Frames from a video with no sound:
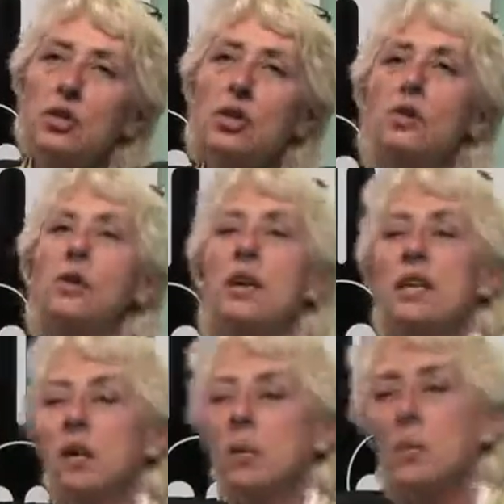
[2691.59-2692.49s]
Can
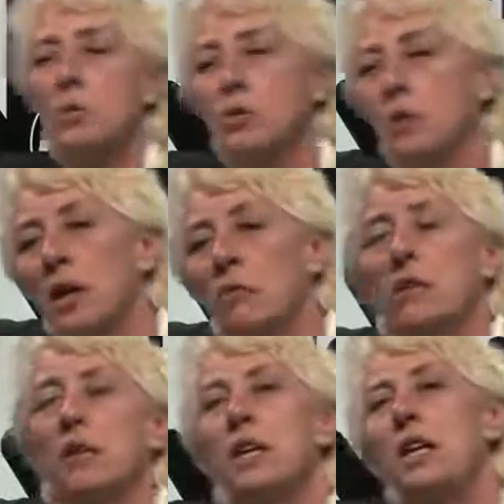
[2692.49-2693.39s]
we do an end
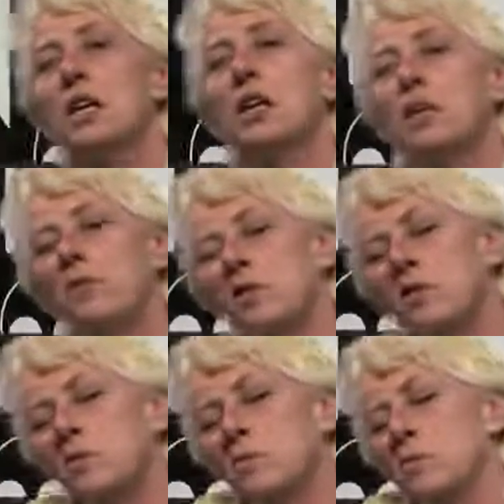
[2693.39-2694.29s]
run here? If we
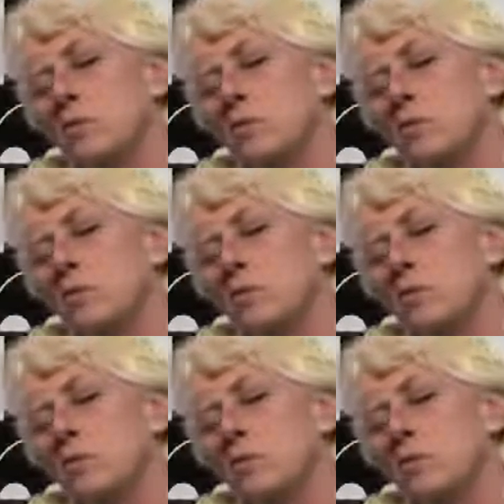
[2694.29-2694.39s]
just